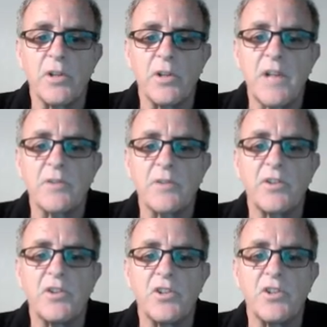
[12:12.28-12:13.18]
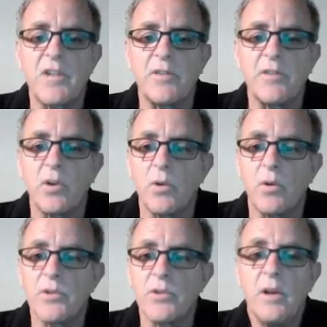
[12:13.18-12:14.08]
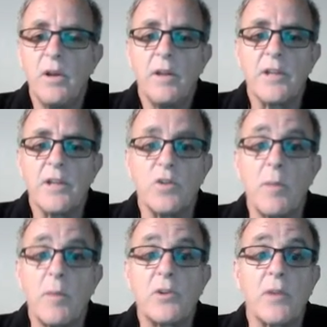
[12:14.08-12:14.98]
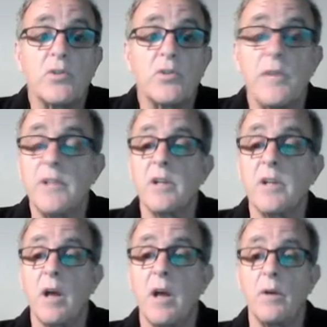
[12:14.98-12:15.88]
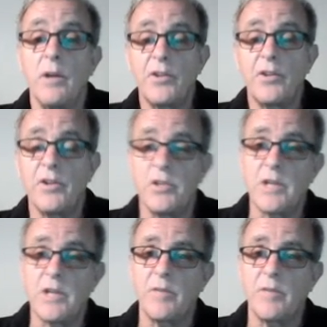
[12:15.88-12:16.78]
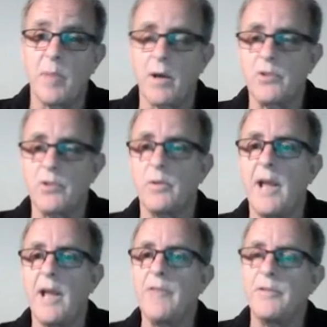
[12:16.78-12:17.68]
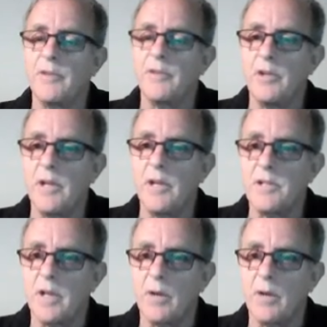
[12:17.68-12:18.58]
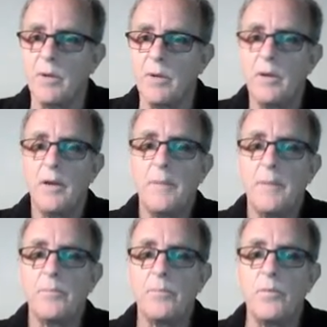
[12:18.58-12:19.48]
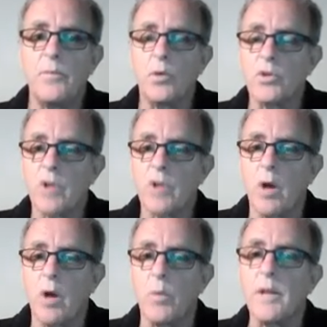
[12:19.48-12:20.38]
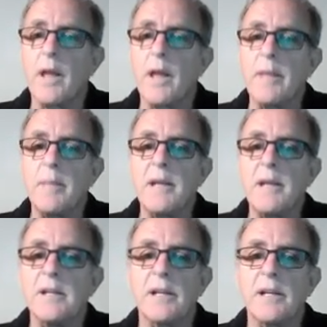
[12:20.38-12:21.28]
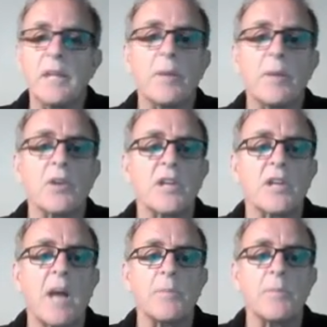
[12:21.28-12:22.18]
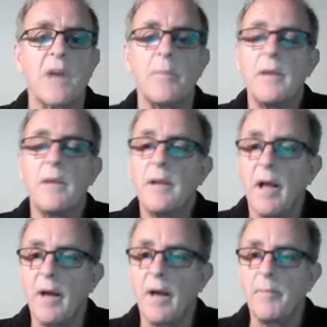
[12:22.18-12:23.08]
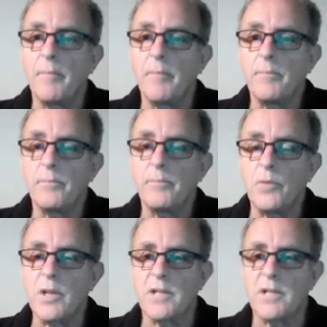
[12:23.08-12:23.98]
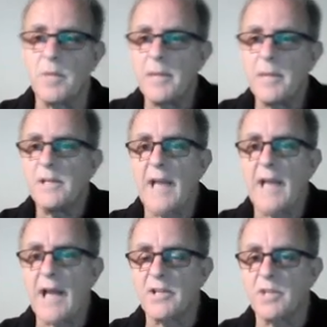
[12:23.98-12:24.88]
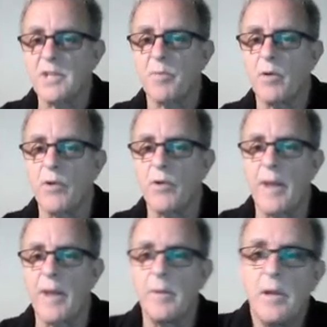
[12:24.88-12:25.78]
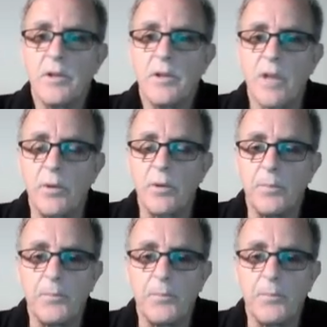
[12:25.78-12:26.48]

it, it's down to $37. There's not much else you need to know. 37 bucks, you get everything you need to know. You can start with it immediately because it comes up. It's an immediate access program. So